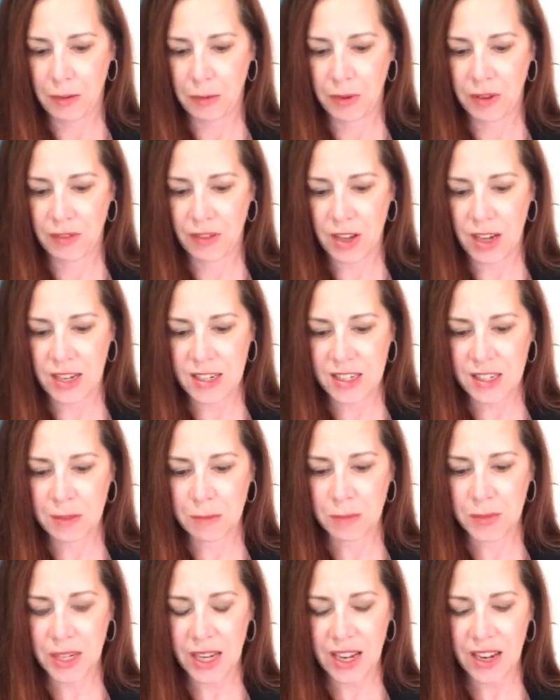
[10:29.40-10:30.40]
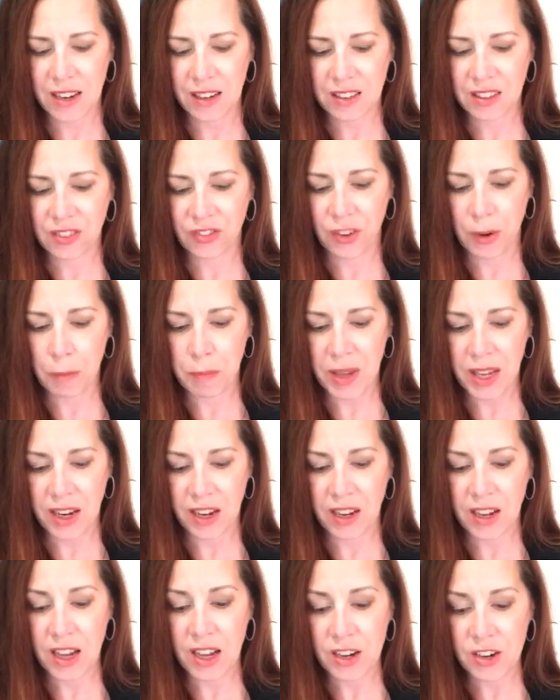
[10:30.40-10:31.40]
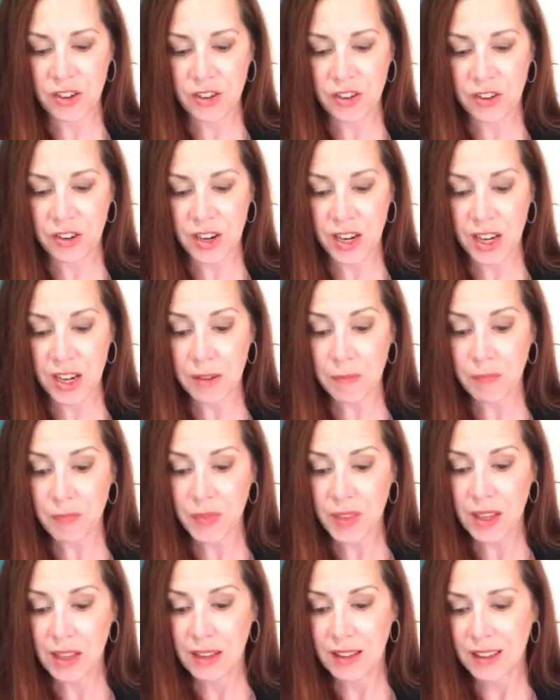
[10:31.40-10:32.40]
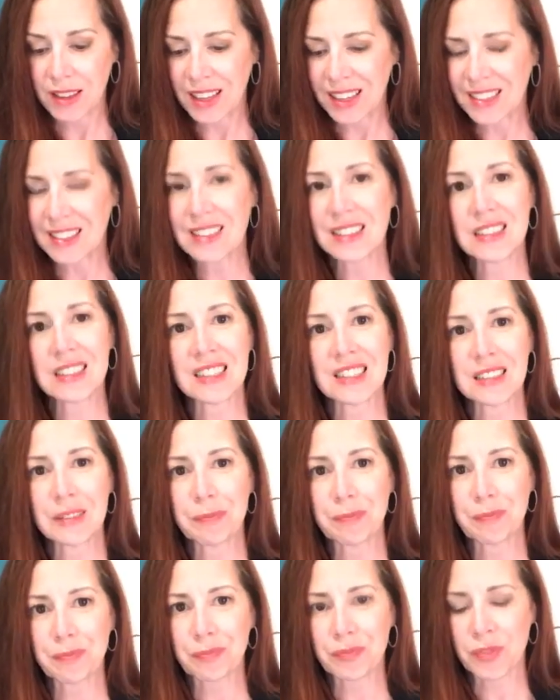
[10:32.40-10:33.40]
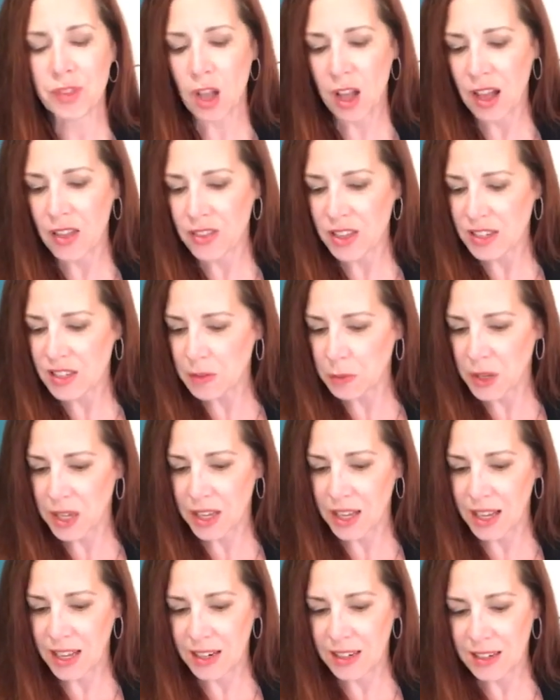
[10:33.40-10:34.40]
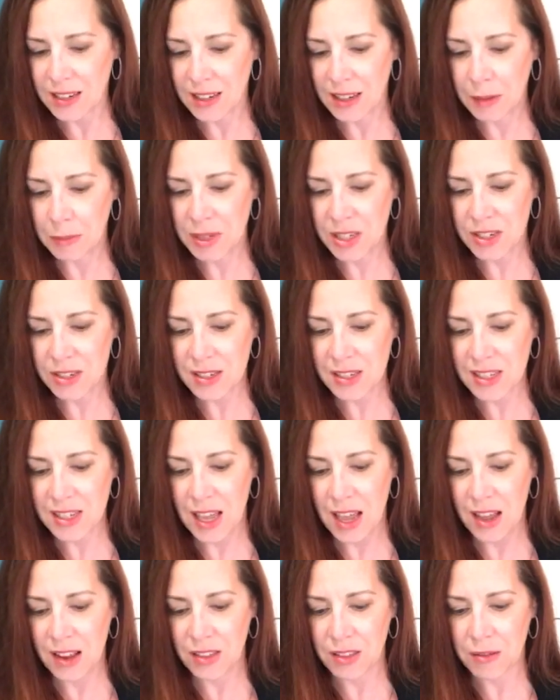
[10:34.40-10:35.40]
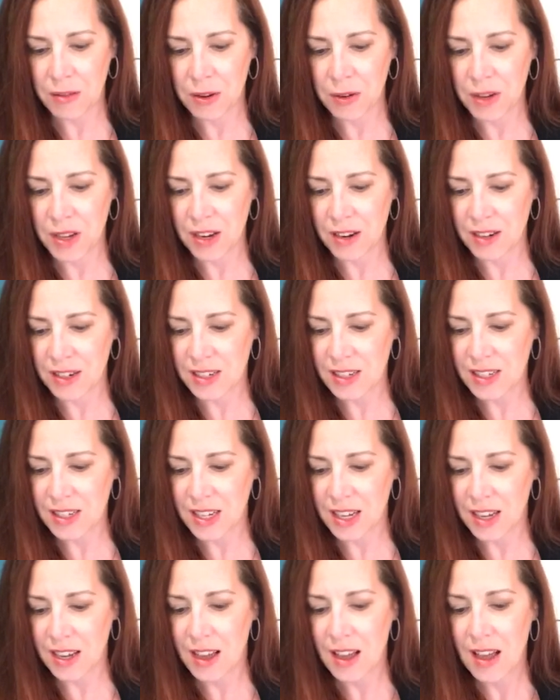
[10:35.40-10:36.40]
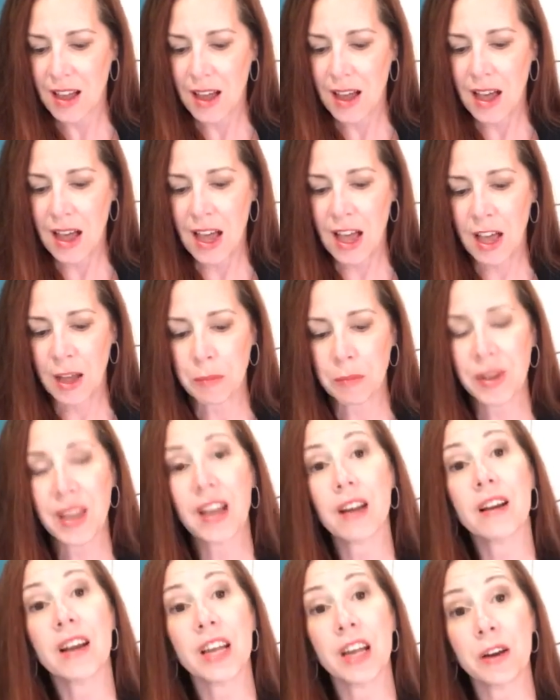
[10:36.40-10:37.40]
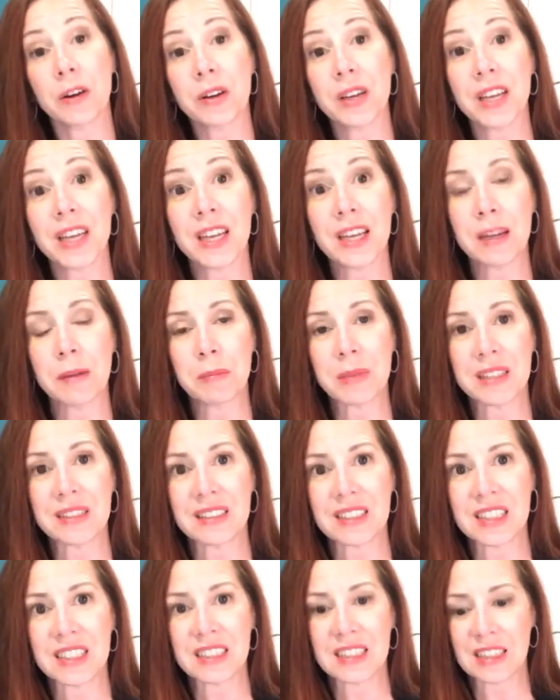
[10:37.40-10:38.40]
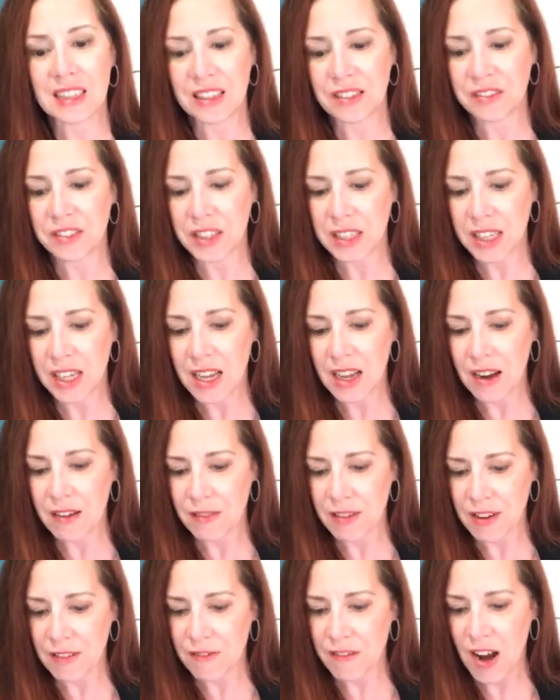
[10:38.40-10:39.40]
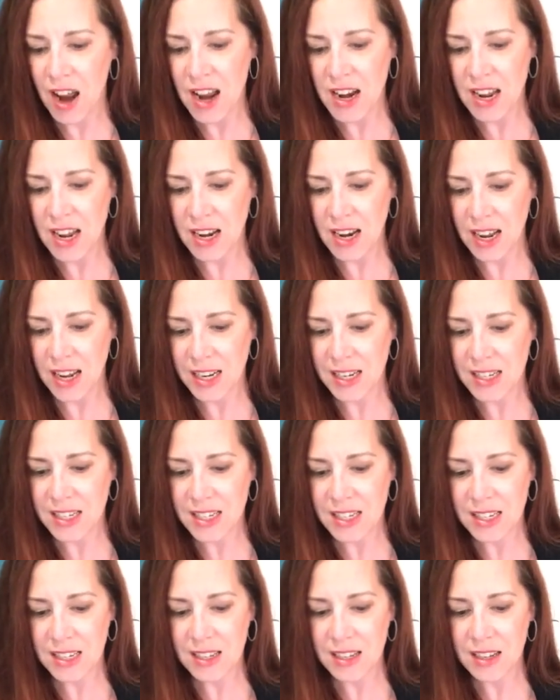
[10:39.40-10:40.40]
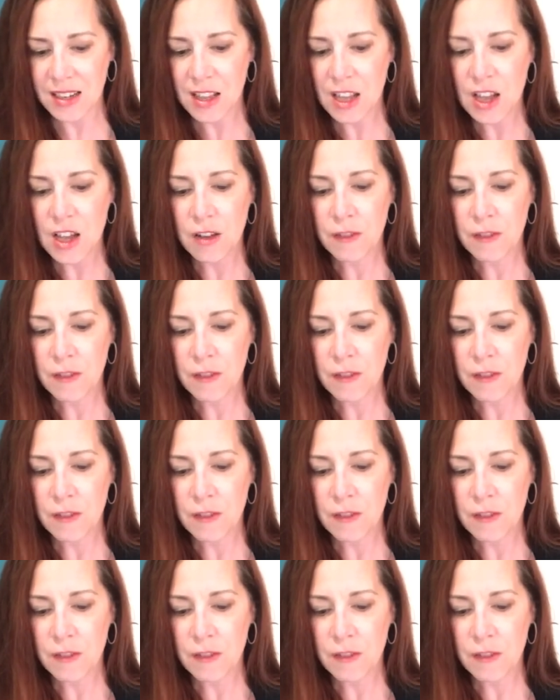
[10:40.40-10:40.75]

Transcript: We've got some dates for Big Country. That's not this weekend. Let me just scan through here and see. Karaoke at Mezia de la Viña every Friday night still.